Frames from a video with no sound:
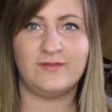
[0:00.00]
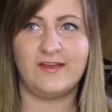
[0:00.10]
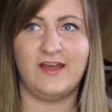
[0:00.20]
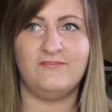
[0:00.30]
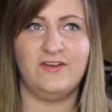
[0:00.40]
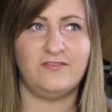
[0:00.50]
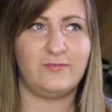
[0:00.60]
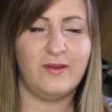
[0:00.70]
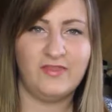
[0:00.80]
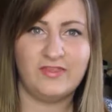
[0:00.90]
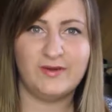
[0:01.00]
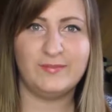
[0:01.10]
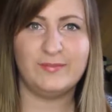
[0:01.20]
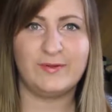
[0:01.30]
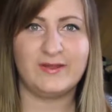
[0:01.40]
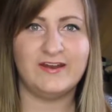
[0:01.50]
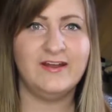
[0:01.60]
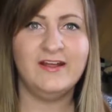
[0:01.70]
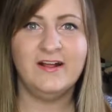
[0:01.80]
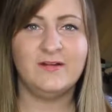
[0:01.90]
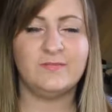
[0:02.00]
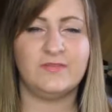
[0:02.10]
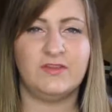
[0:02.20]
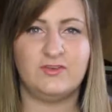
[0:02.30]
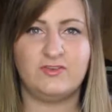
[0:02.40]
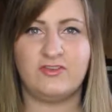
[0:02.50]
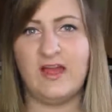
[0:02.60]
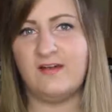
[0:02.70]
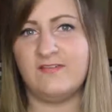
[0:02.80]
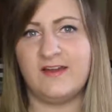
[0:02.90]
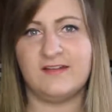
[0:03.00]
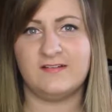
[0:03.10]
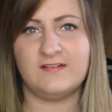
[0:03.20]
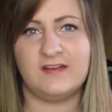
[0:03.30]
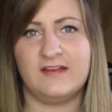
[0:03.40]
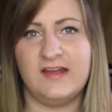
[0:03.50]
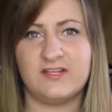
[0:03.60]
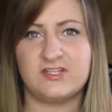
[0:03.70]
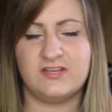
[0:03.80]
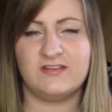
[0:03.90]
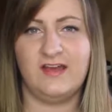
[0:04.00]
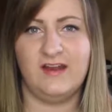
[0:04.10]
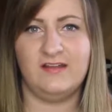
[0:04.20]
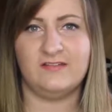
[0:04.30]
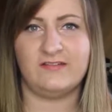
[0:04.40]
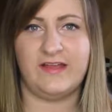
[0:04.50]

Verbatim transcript: Like I've never met them, but you just have that connection that it,